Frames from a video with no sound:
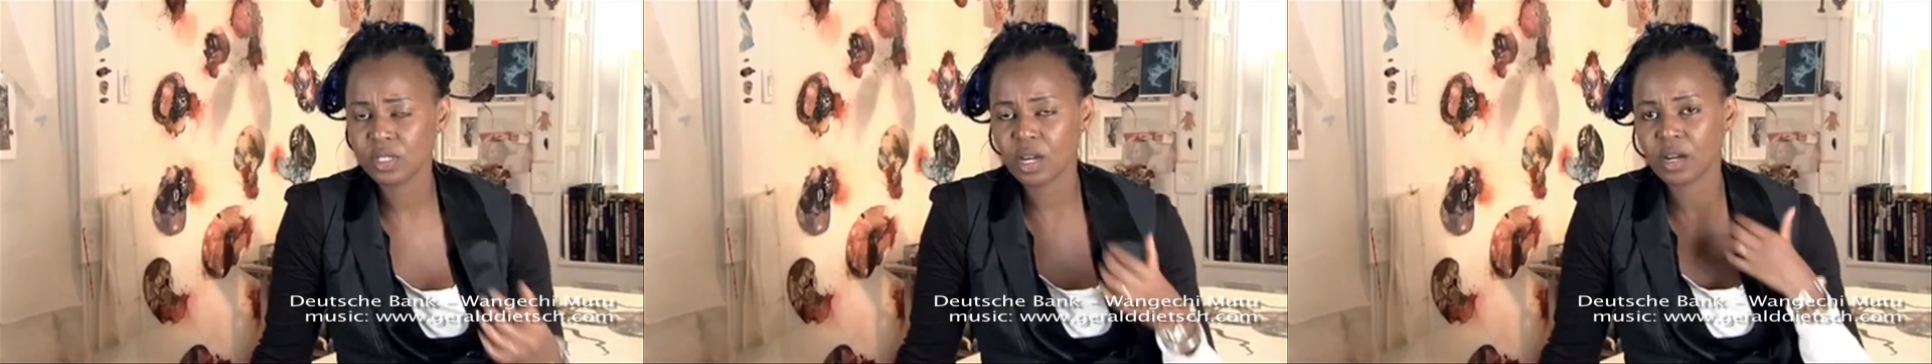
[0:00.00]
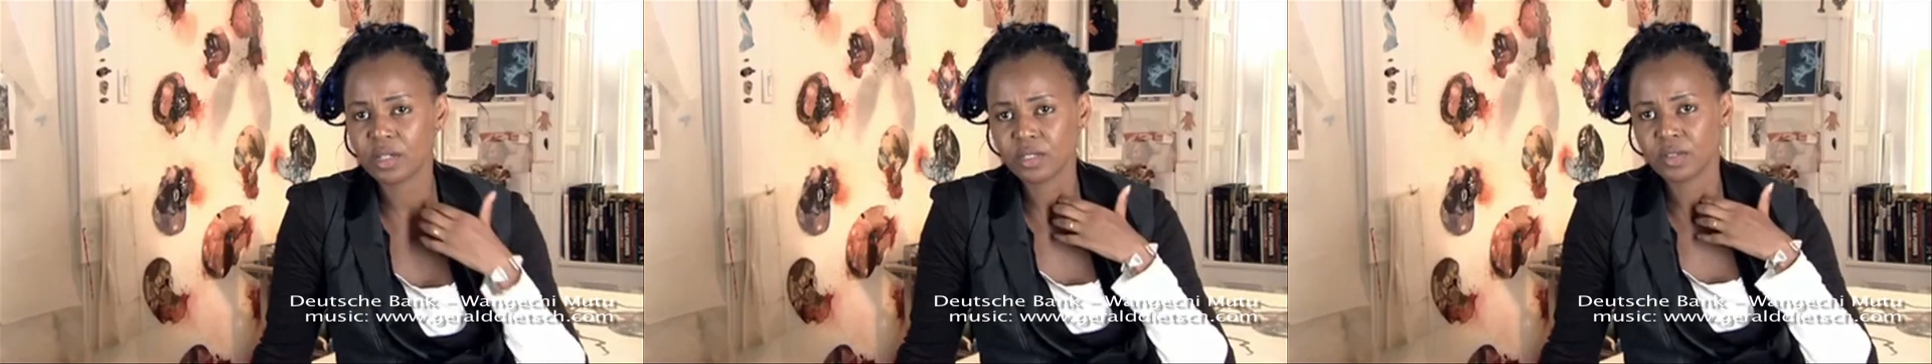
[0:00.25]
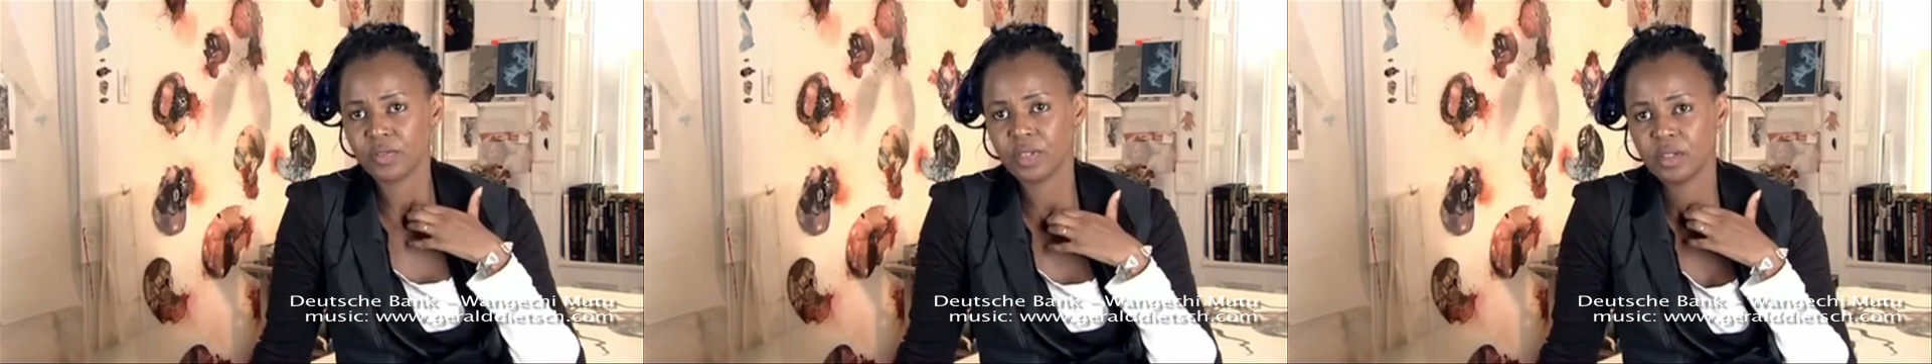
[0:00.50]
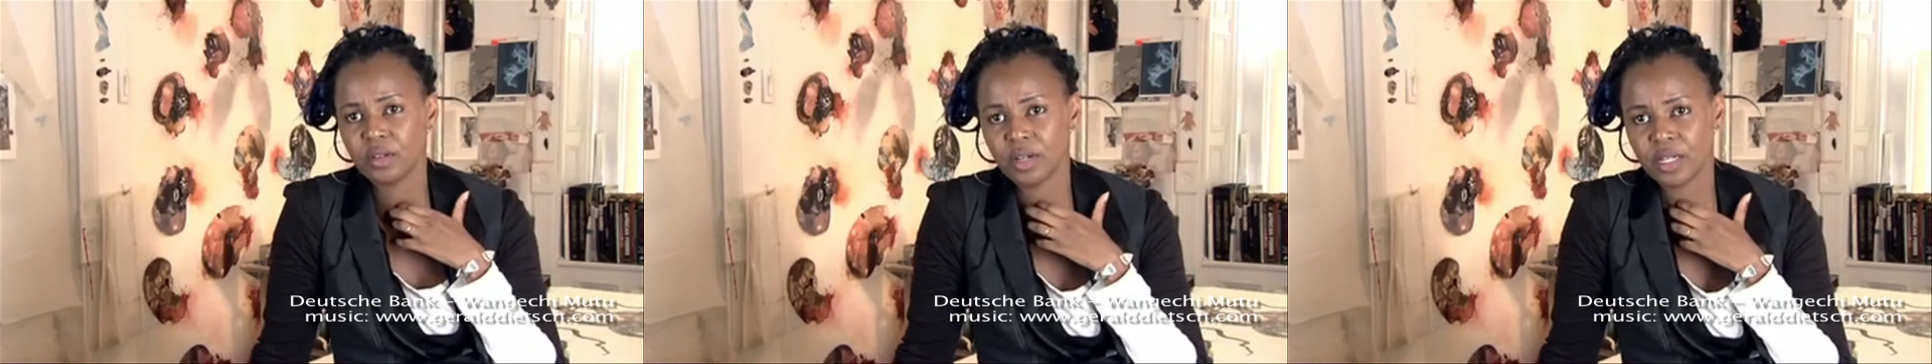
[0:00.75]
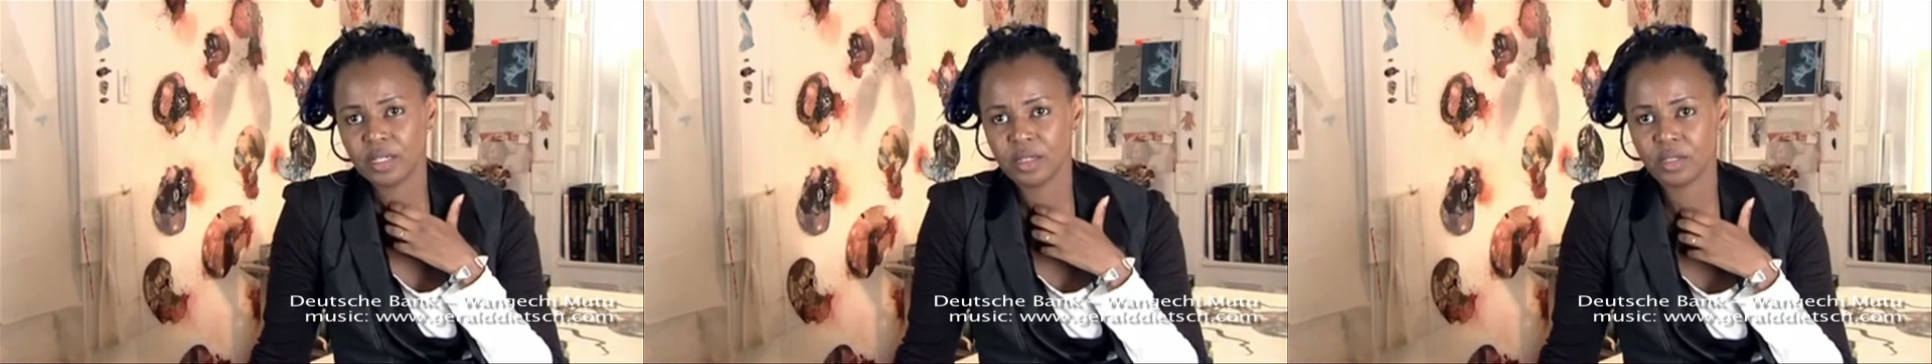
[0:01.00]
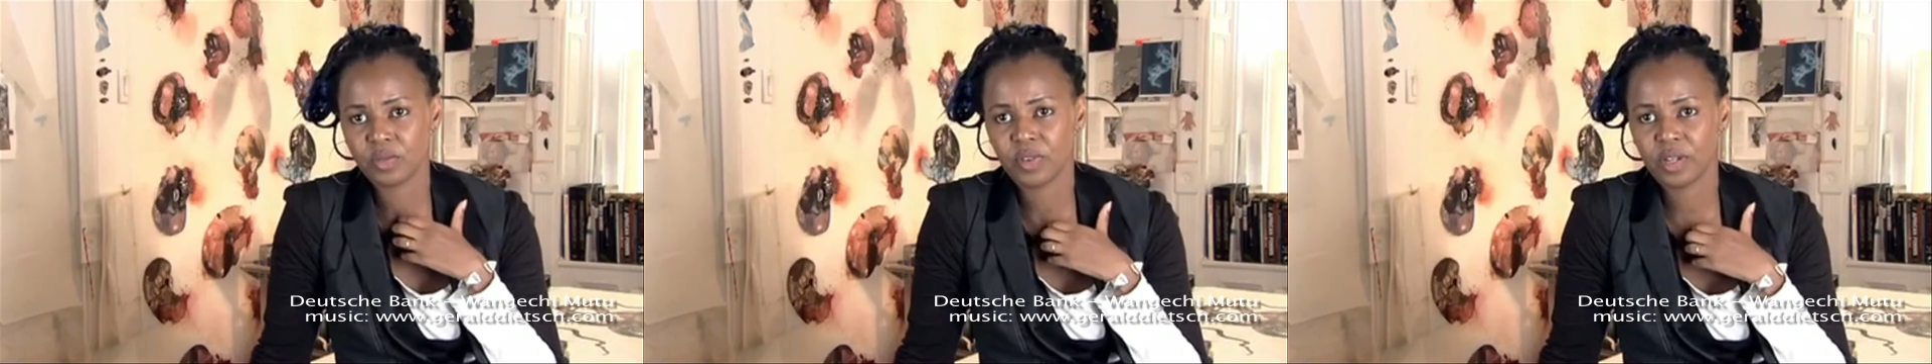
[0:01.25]
this Artist of the Year
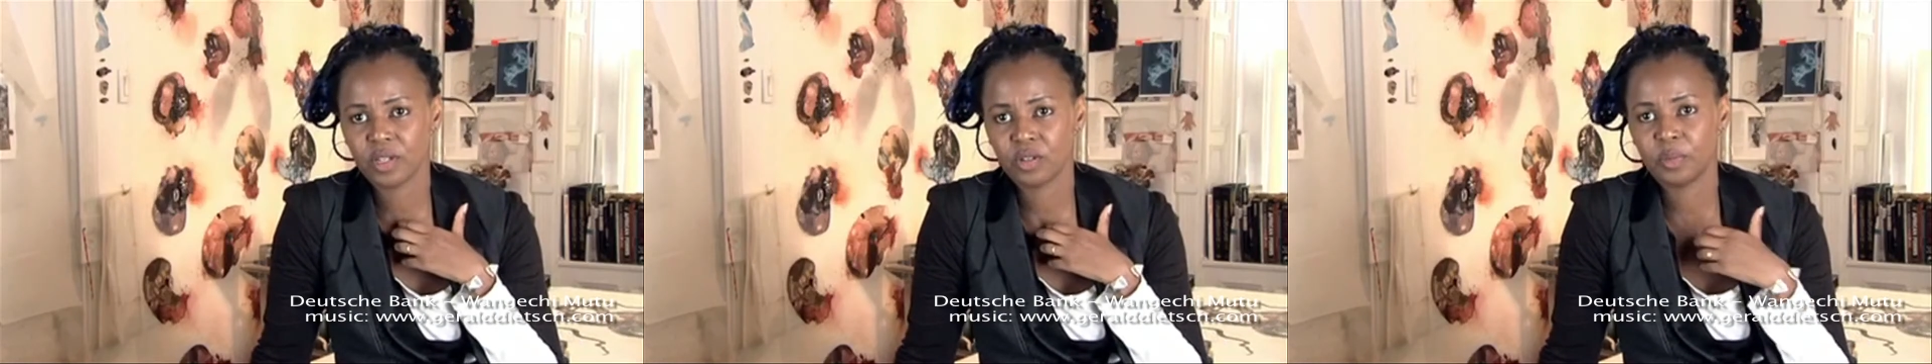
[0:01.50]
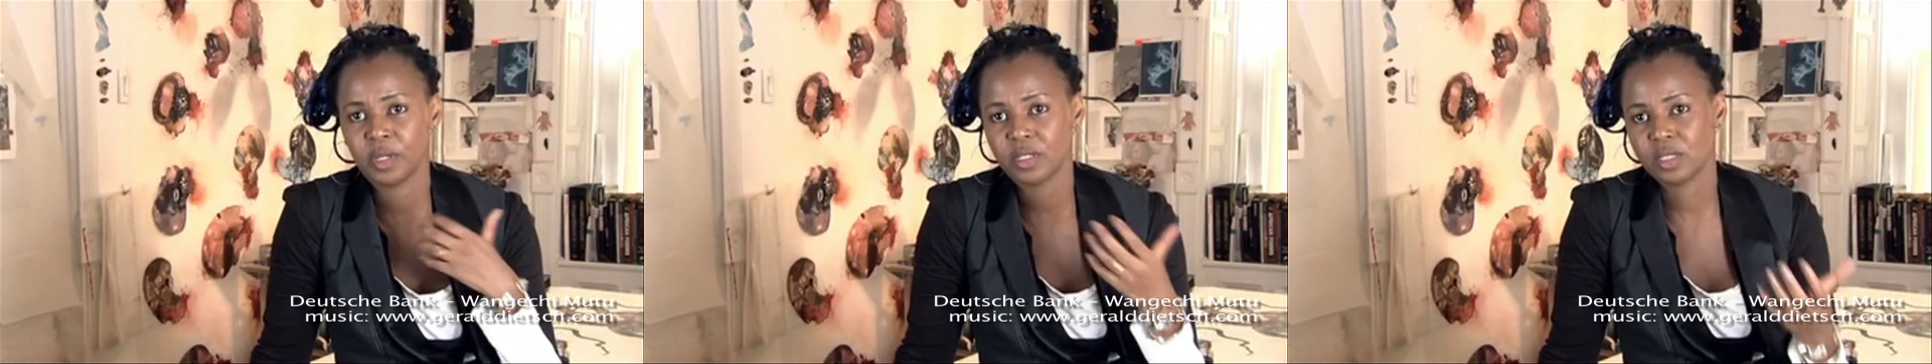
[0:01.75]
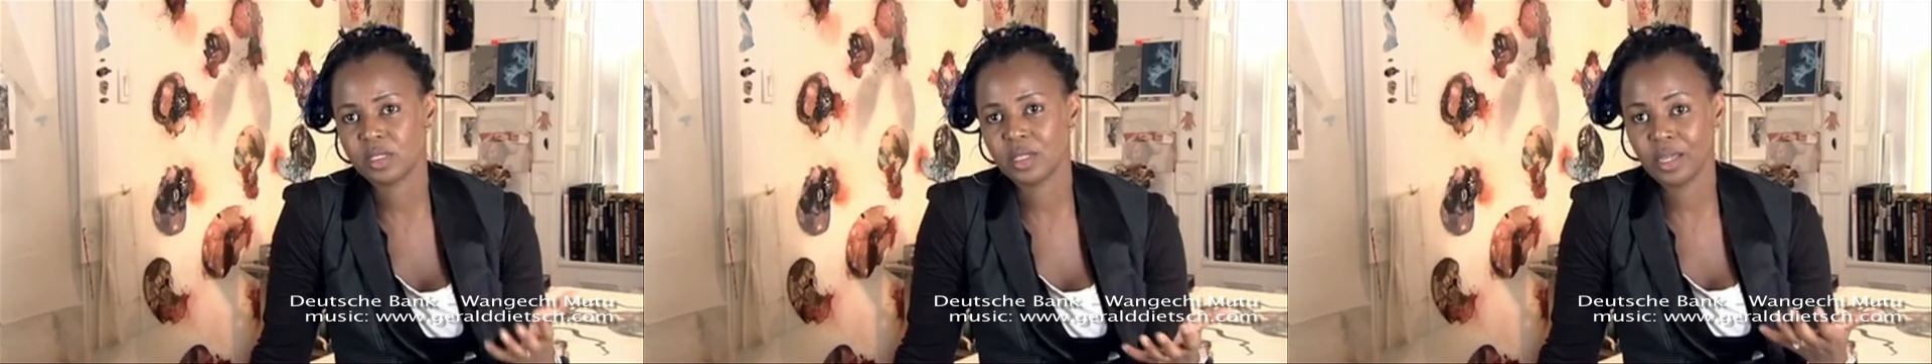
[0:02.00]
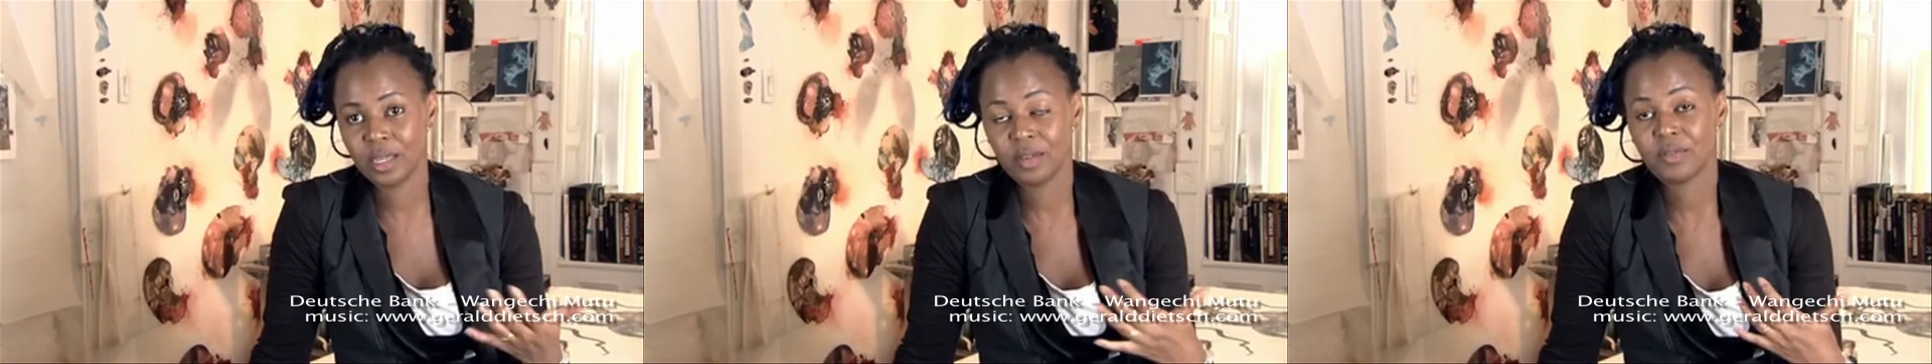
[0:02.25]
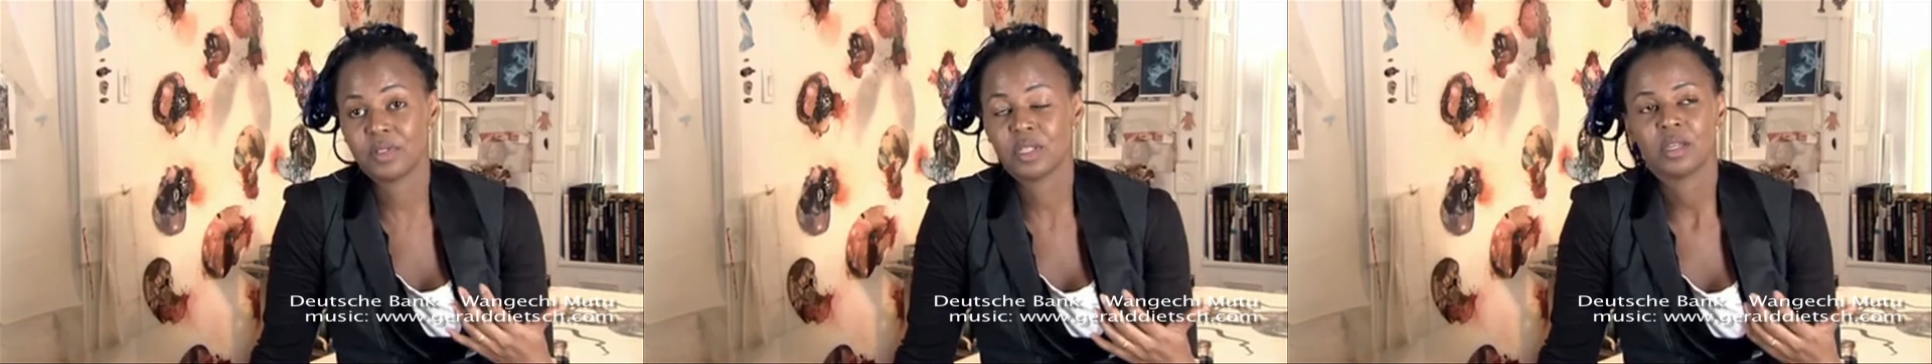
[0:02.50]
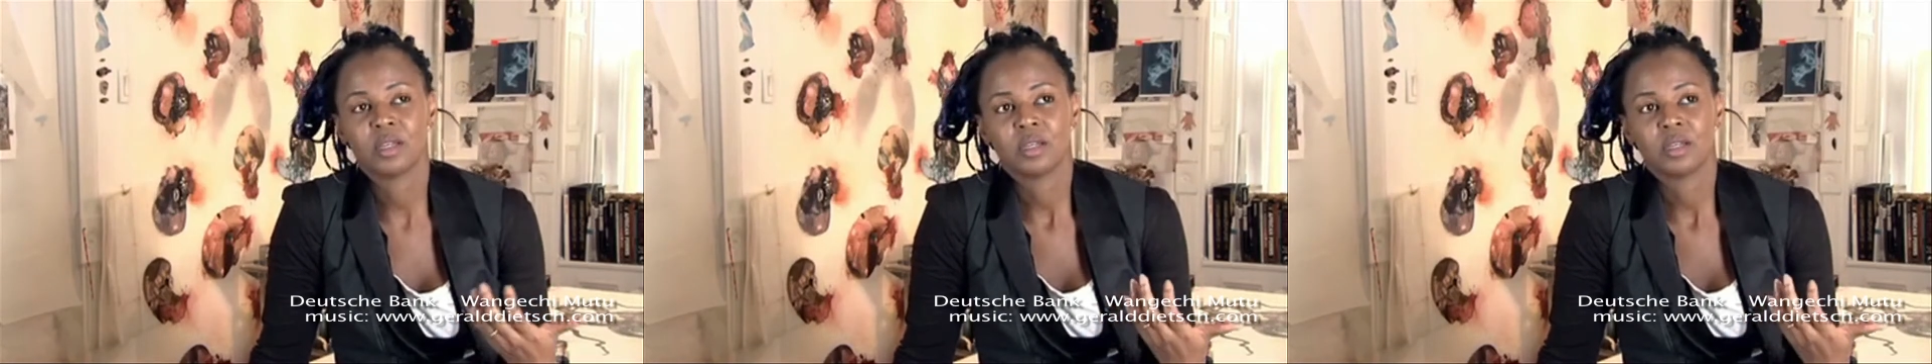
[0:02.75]
idea is very good because it, gives